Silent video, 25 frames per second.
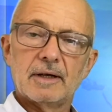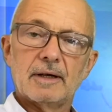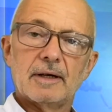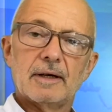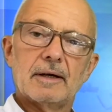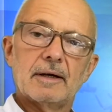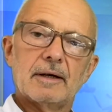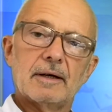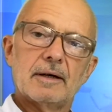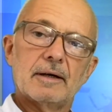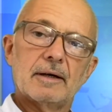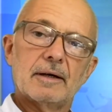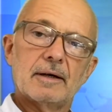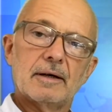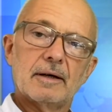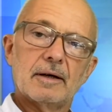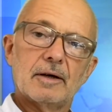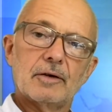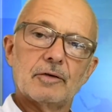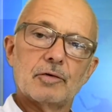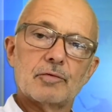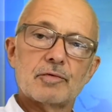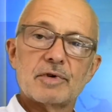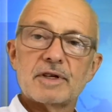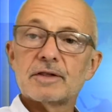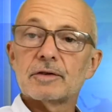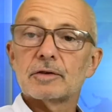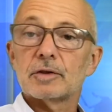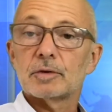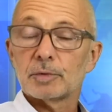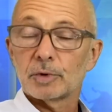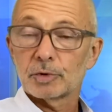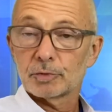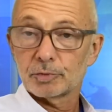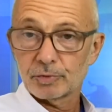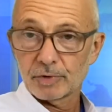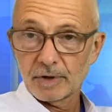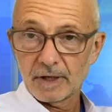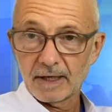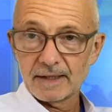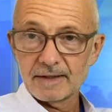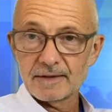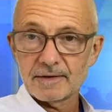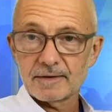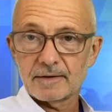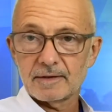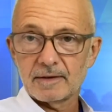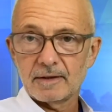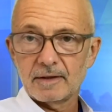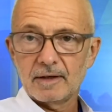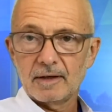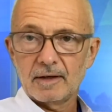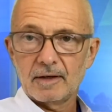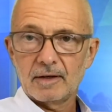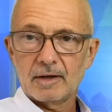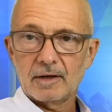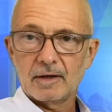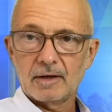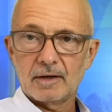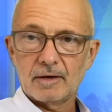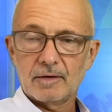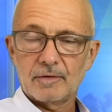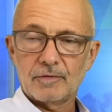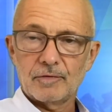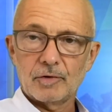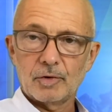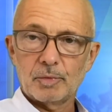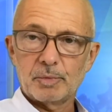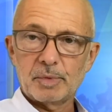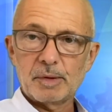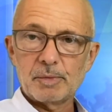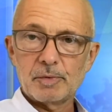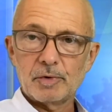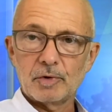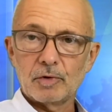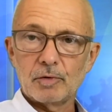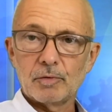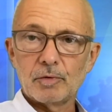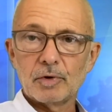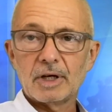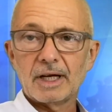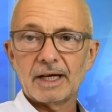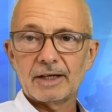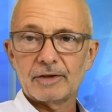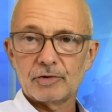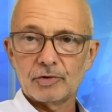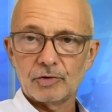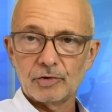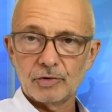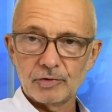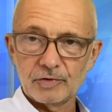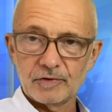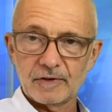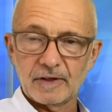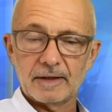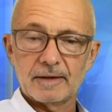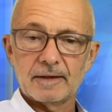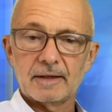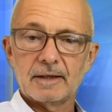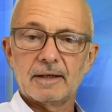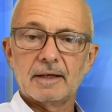on a reasonable price for people who would like to use it.